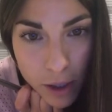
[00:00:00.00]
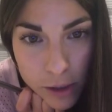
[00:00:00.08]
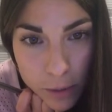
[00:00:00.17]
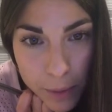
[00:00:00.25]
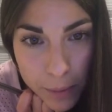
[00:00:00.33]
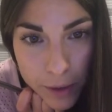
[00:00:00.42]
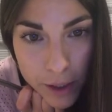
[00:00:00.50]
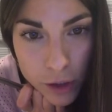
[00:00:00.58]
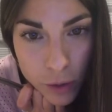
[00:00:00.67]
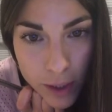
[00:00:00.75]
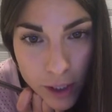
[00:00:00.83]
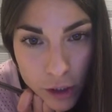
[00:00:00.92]
Also, people can
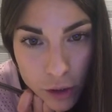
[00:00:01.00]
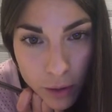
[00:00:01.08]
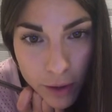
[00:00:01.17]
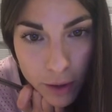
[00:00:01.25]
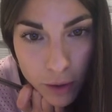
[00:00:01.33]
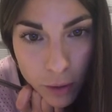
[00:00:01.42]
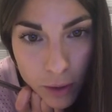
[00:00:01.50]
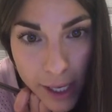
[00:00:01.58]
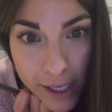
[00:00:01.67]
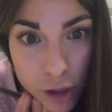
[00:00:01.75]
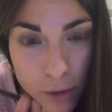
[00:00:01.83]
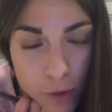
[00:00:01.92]
join and show their own
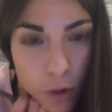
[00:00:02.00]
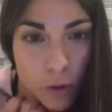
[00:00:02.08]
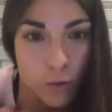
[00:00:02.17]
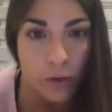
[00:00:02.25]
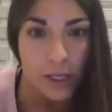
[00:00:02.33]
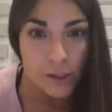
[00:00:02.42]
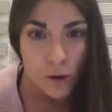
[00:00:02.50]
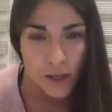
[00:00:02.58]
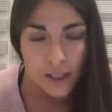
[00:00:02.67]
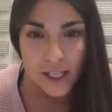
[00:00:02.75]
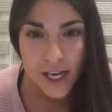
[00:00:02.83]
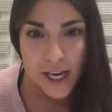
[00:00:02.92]
classrooms or
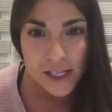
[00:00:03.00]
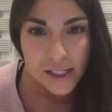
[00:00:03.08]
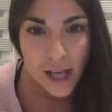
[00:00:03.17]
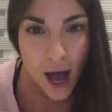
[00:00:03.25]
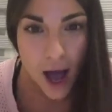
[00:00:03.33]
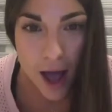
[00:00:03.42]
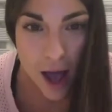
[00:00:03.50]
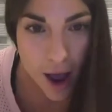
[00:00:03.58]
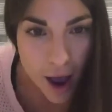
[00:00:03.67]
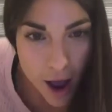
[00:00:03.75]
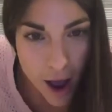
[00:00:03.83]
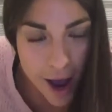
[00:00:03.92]
resources.
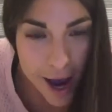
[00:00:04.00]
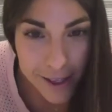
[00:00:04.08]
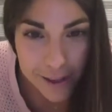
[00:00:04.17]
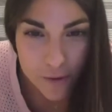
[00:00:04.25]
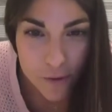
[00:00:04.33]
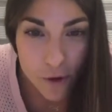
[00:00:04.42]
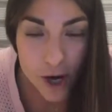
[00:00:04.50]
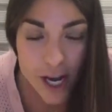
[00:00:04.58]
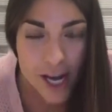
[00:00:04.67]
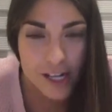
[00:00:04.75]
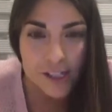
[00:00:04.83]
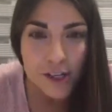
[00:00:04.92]
It's
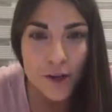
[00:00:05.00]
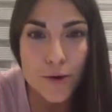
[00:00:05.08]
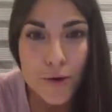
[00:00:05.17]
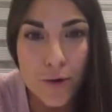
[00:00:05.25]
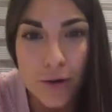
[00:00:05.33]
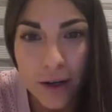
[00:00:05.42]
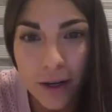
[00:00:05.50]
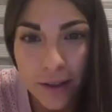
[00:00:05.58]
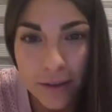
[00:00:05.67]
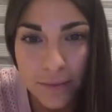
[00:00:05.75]
free too.